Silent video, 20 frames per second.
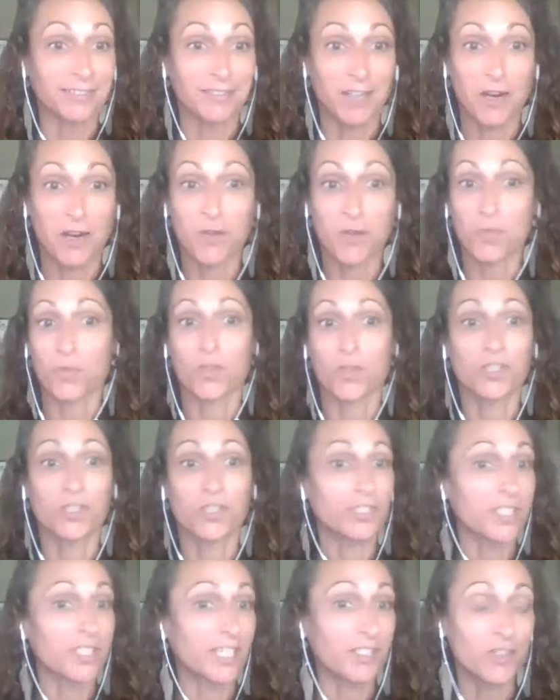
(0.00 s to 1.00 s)
Our
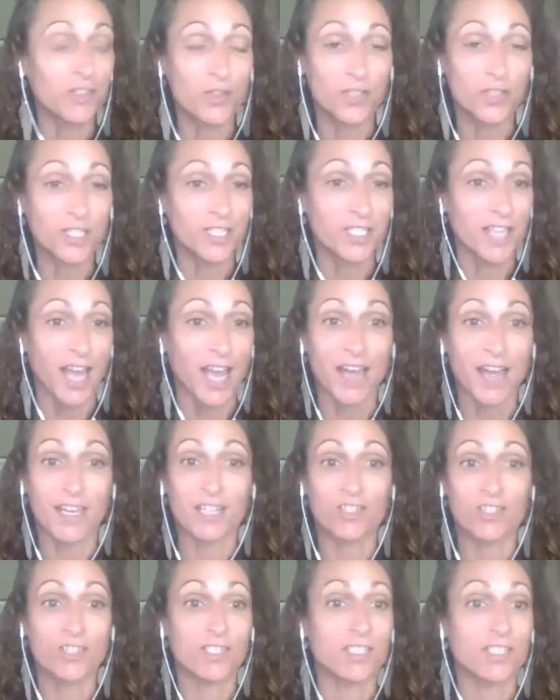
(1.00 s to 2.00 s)
world ignores that
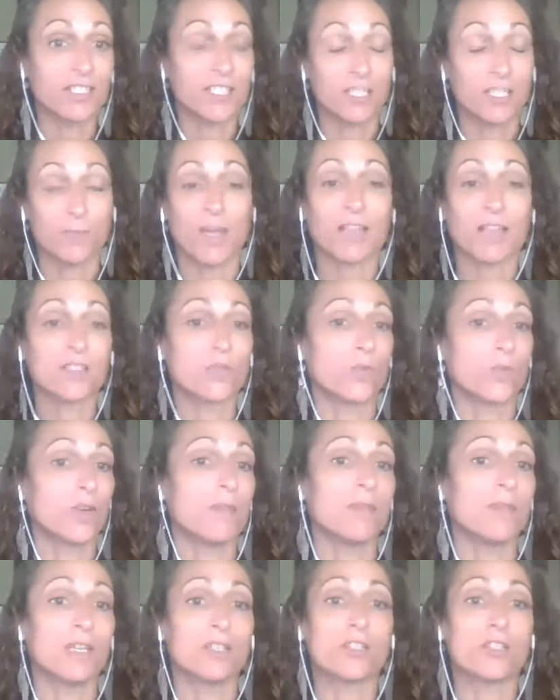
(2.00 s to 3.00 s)
and just expects
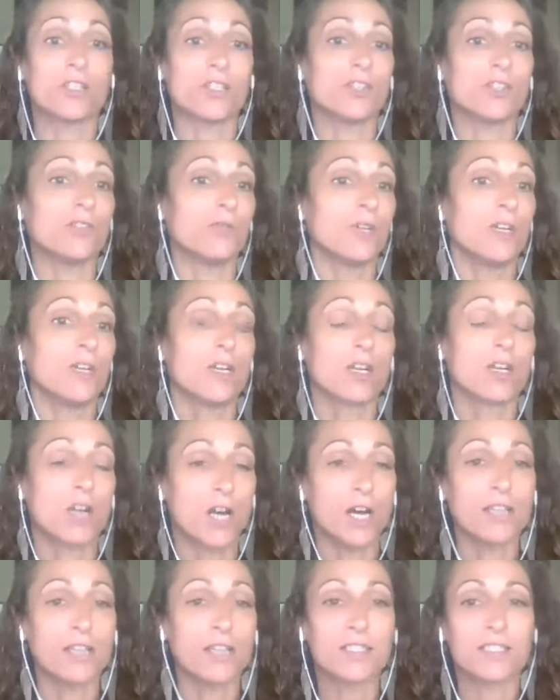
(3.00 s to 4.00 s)
women to
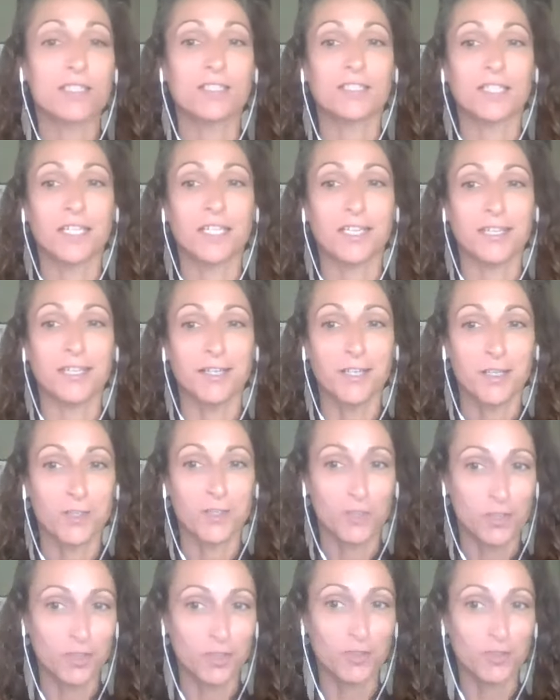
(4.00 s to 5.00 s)
constantly
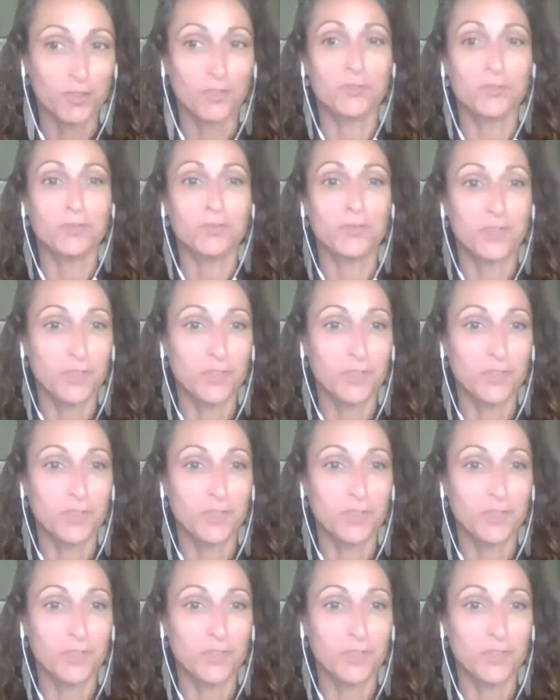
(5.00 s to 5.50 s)
do,